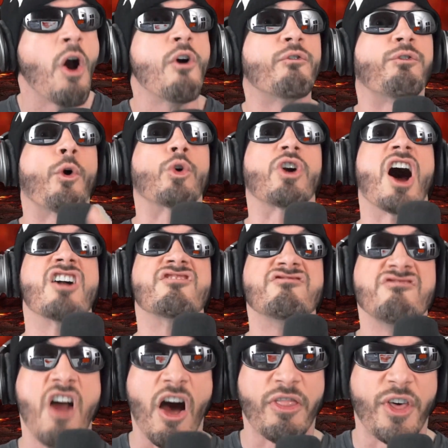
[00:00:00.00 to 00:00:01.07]
for
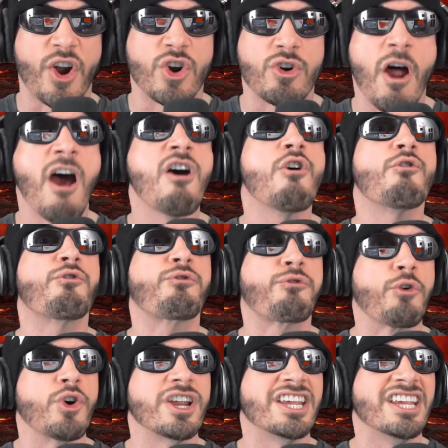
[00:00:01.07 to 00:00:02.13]
another
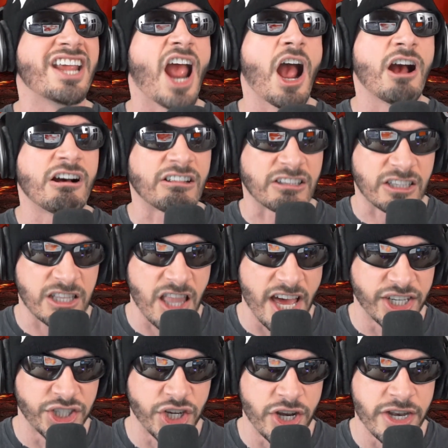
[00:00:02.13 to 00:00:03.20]
free
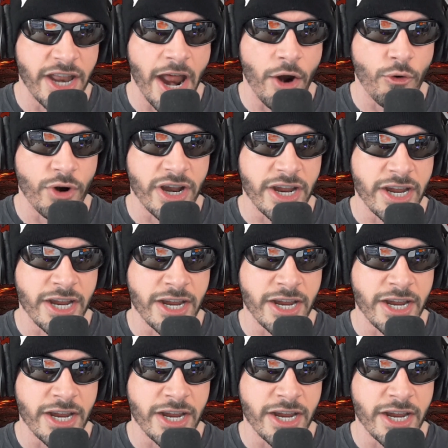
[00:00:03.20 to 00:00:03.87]
legendary.